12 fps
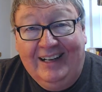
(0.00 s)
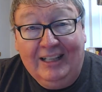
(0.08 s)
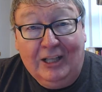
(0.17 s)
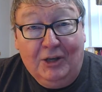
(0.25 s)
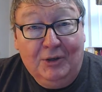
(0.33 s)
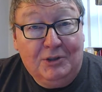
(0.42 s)

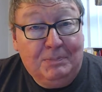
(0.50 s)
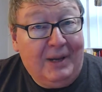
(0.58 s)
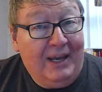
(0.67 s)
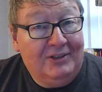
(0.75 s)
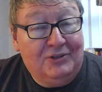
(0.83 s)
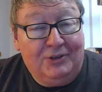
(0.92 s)
Hello, it's
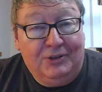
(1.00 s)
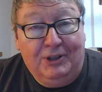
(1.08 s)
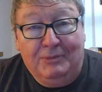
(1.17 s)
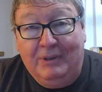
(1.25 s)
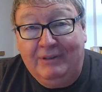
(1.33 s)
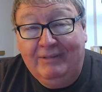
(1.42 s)
Pastor
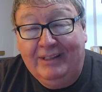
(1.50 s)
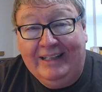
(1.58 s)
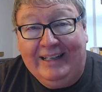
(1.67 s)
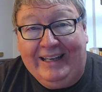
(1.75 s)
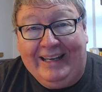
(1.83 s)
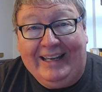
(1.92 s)
Goodman,
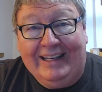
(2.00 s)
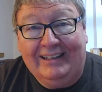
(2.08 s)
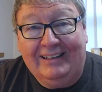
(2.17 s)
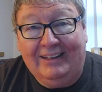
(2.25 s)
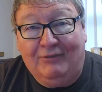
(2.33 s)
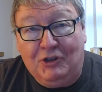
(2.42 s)

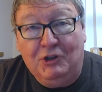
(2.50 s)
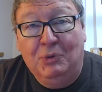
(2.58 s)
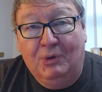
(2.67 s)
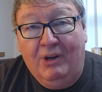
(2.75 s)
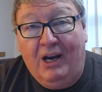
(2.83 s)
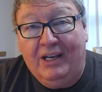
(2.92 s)
and if you
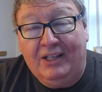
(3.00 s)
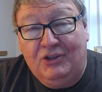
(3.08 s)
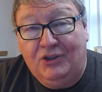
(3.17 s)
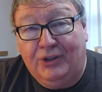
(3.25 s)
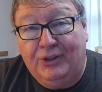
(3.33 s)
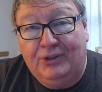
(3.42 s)
were not at
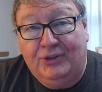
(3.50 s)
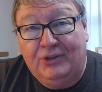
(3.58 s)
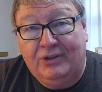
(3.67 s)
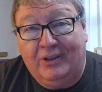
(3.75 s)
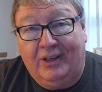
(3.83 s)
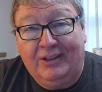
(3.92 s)

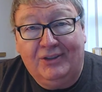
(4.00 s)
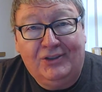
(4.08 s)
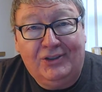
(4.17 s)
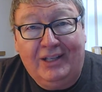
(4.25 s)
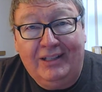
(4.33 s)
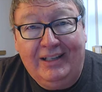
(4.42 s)
church on
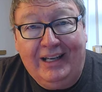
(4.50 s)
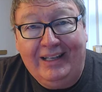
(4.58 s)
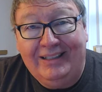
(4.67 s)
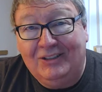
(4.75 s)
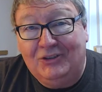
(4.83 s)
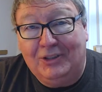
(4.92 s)

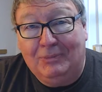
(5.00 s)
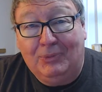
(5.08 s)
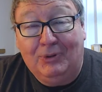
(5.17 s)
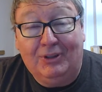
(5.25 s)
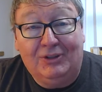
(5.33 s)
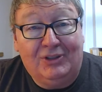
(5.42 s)
Sunday,
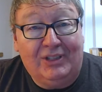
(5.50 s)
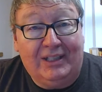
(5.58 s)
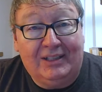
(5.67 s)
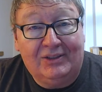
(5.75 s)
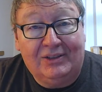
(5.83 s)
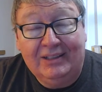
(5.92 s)
December the
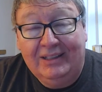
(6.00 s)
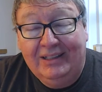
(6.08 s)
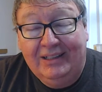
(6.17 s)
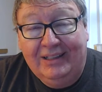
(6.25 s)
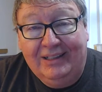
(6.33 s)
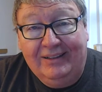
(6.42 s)
6th,
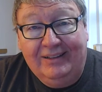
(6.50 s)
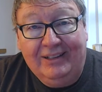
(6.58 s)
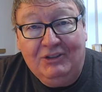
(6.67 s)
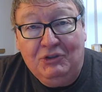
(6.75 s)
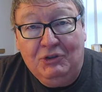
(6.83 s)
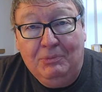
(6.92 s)

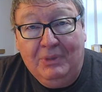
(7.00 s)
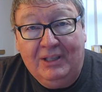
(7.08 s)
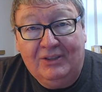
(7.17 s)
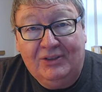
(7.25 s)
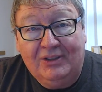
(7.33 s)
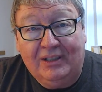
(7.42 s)
then you
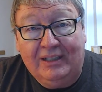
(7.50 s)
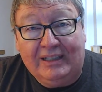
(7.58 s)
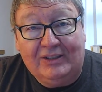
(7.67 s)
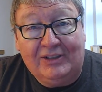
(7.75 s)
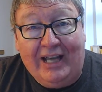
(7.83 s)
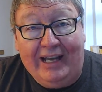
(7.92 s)
missed an
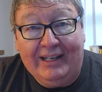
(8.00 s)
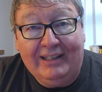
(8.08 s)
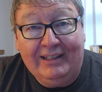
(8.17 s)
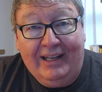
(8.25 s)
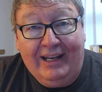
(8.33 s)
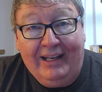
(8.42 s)

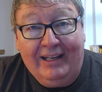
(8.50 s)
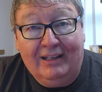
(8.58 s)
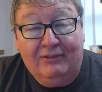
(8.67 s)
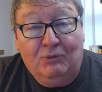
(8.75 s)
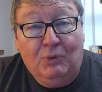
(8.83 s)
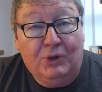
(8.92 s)
exciting day
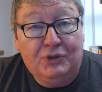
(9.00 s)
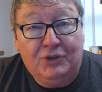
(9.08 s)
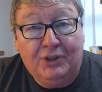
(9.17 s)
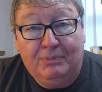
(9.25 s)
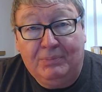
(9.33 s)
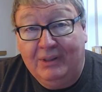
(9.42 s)
of
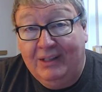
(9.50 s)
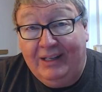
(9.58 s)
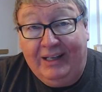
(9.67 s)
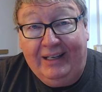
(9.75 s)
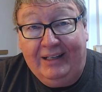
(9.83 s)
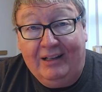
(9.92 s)
worship
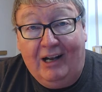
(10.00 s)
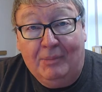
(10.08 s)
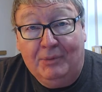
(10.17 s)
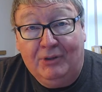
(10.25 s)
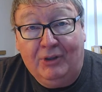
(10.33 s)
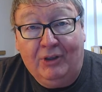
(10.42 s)
and an
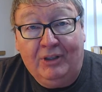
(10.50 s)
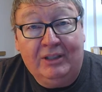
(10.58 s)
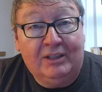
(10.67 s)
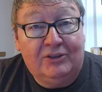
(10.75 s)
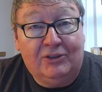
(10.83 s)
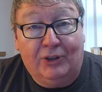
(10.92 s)
opportunity
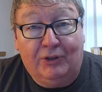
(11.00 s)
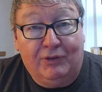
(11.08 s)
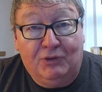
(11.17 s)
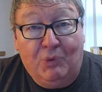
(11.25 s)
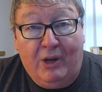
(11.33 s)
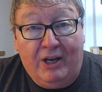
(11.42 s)
to serve
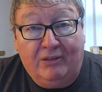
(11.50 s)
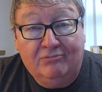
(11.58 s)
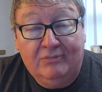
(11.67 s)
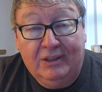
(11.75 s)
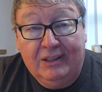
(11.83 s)
as well.